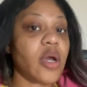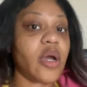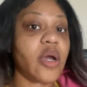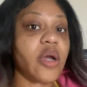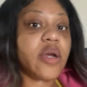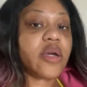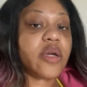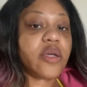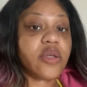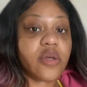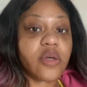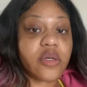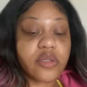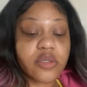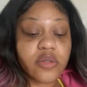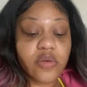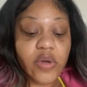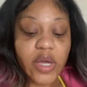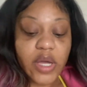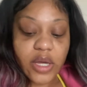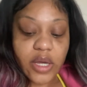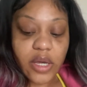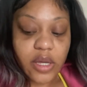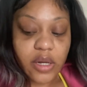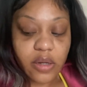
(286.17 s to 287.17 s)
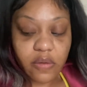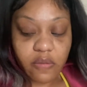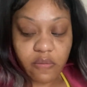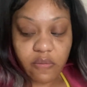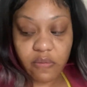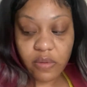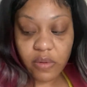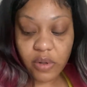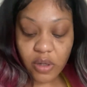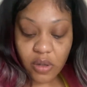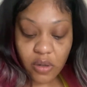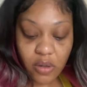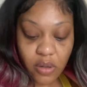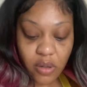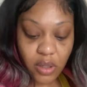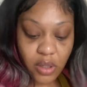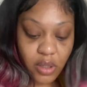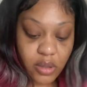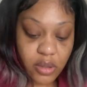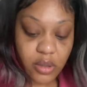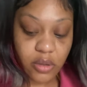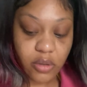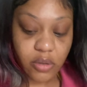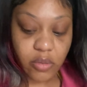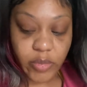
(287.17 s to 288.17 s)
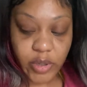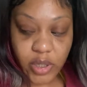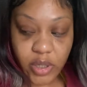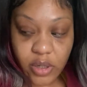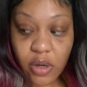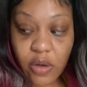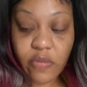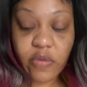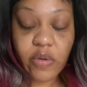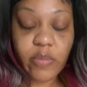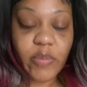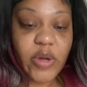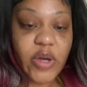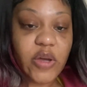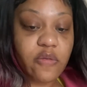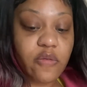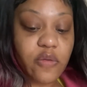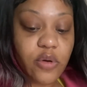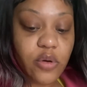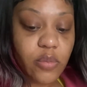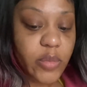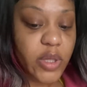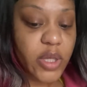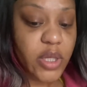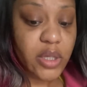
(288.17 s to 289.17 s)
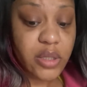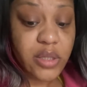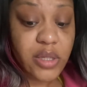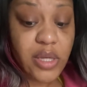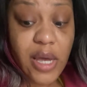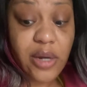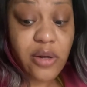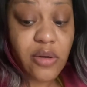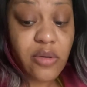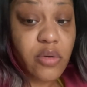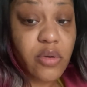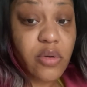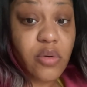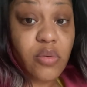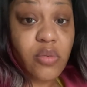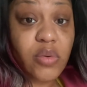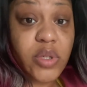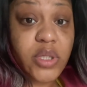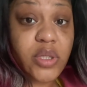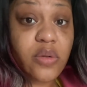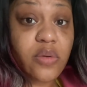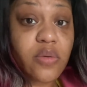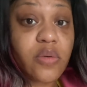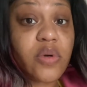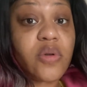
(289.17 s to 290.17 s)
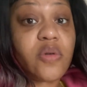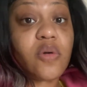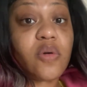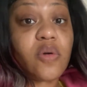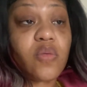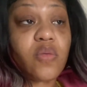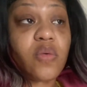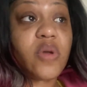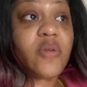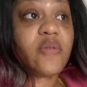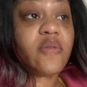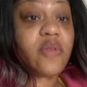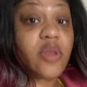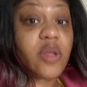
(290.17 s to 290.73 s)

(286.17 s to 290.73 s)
all right y'all so i gotta vlog a little bit off of my phone because i don't know what's going on with